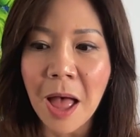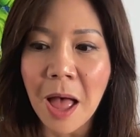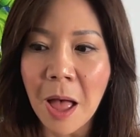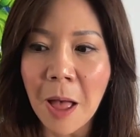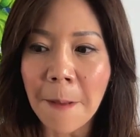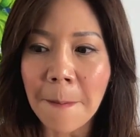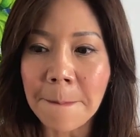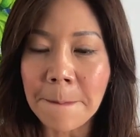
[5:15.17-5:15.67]

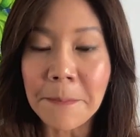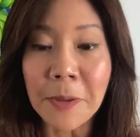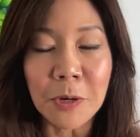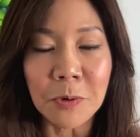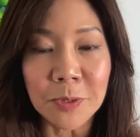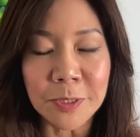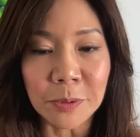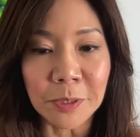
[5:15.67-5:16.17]
Um, but
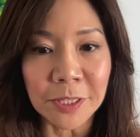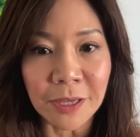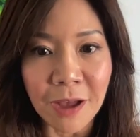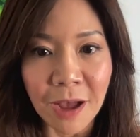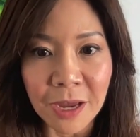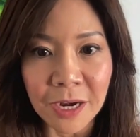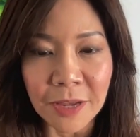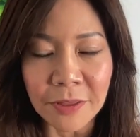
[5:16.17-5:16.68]
it was with
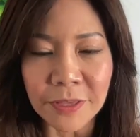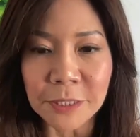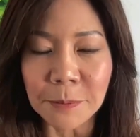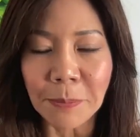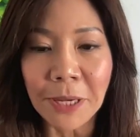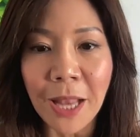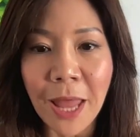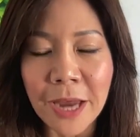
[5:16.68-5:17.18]
Kanna,
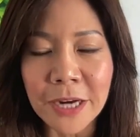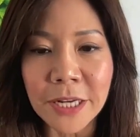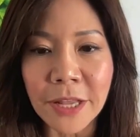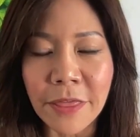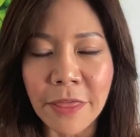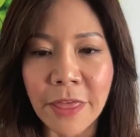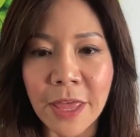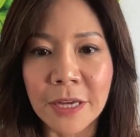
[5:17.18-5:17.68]
this
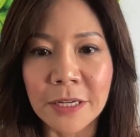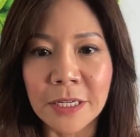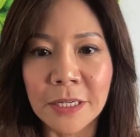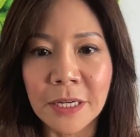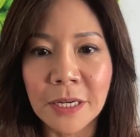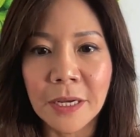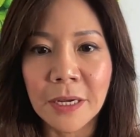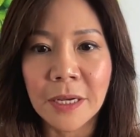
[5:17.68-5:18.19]
plant that
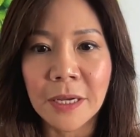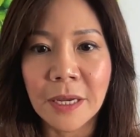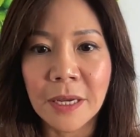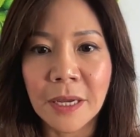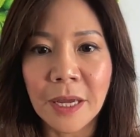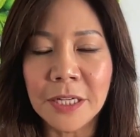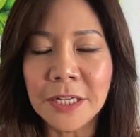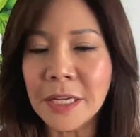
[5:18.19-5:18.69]

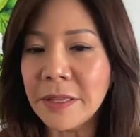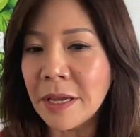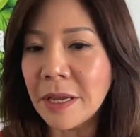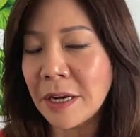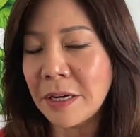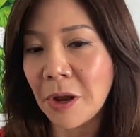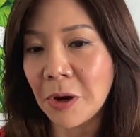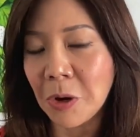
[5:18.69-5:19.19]
until then
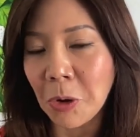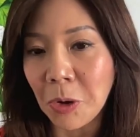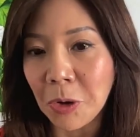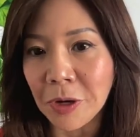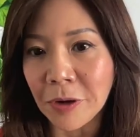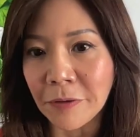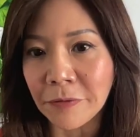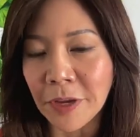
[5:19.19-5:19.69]
I'd not
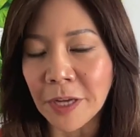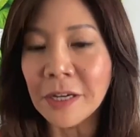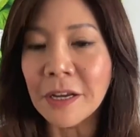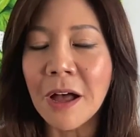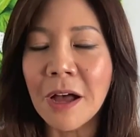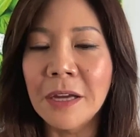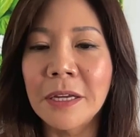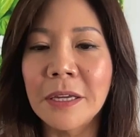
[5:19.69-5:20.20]
heard of. And
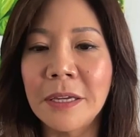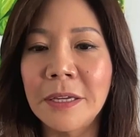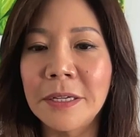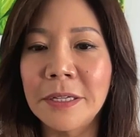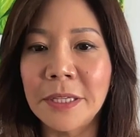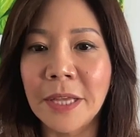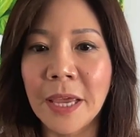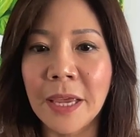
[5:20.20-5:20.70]
Kanna
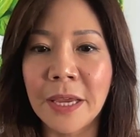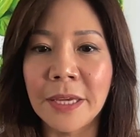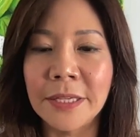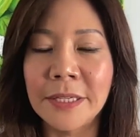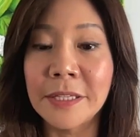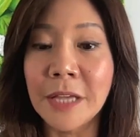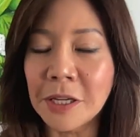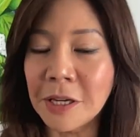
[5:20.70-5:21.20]
is a
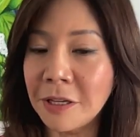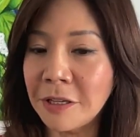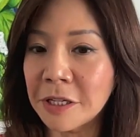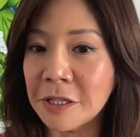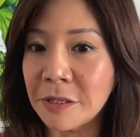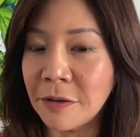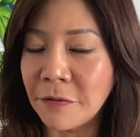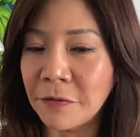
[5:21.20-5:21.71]

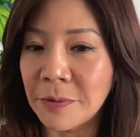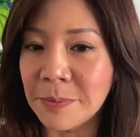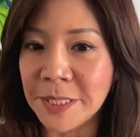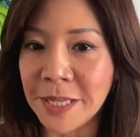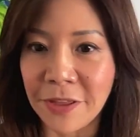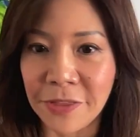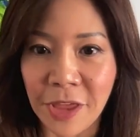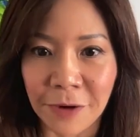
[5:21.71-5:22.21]
succulent from
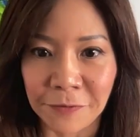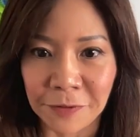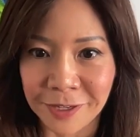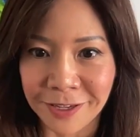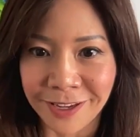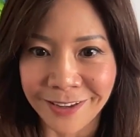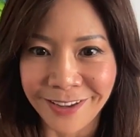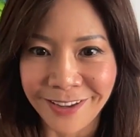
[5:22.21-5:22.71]
South
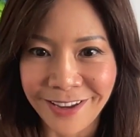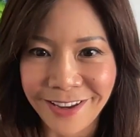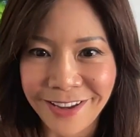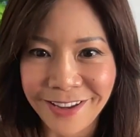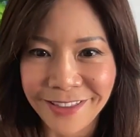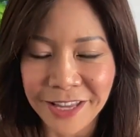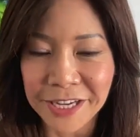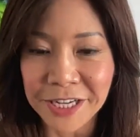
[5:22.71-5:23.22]
Africa
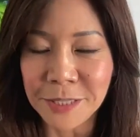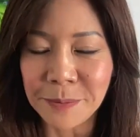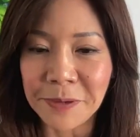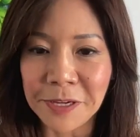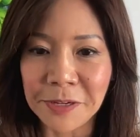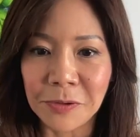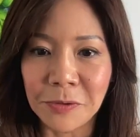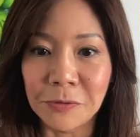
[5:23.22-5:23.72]
that has
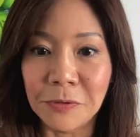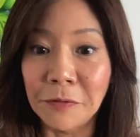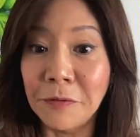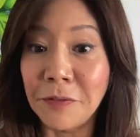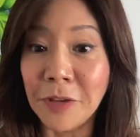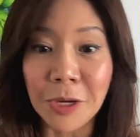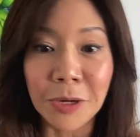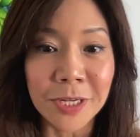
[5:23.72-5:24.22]
been
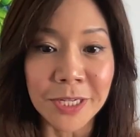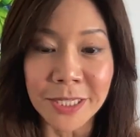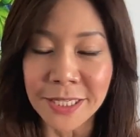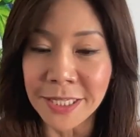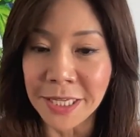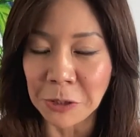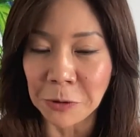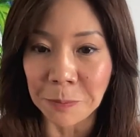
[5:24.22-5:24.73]
revered as a
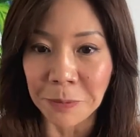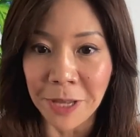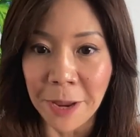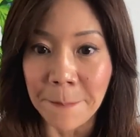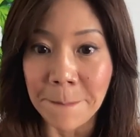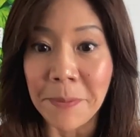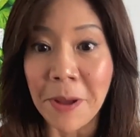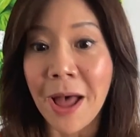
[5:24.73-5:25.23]
sacred
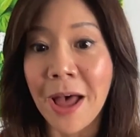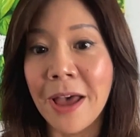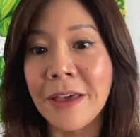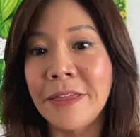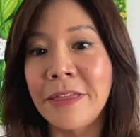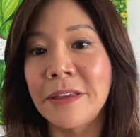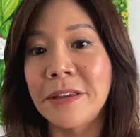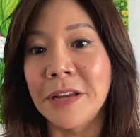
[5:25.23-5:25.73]
plant
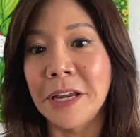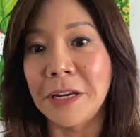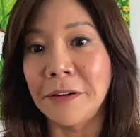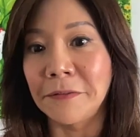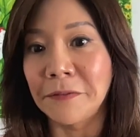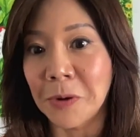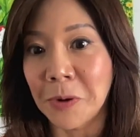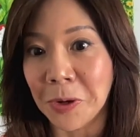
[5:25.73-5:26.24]
by the
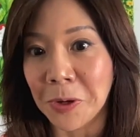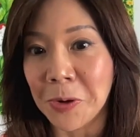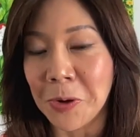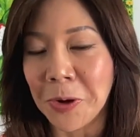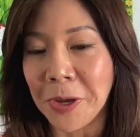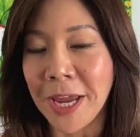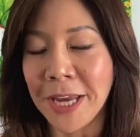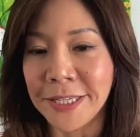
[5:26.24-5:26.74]
native
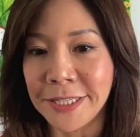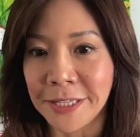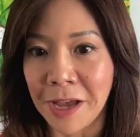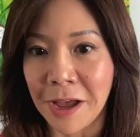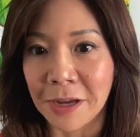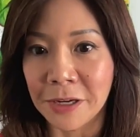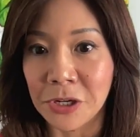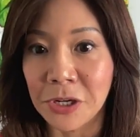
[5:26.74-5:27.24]
Khoi and
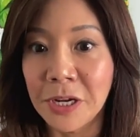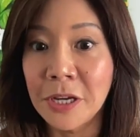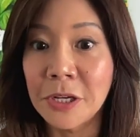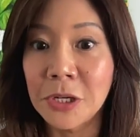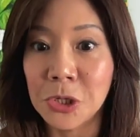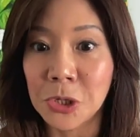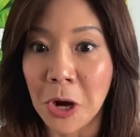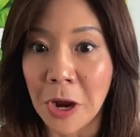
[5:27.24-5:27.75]
San
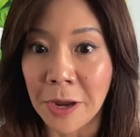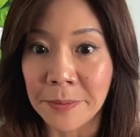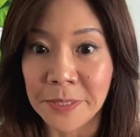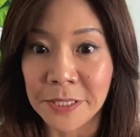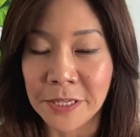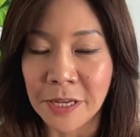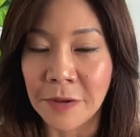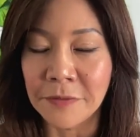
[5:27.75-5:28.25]

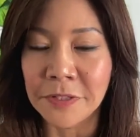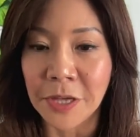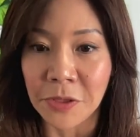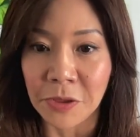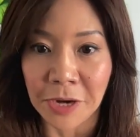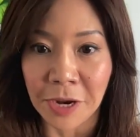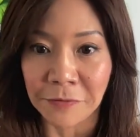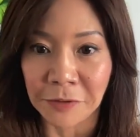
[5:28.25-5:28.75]
tribes of
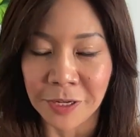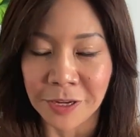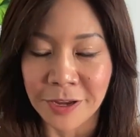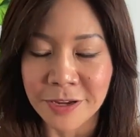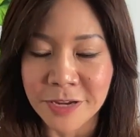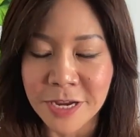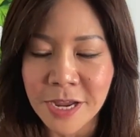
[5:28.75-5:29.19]
Southern Africa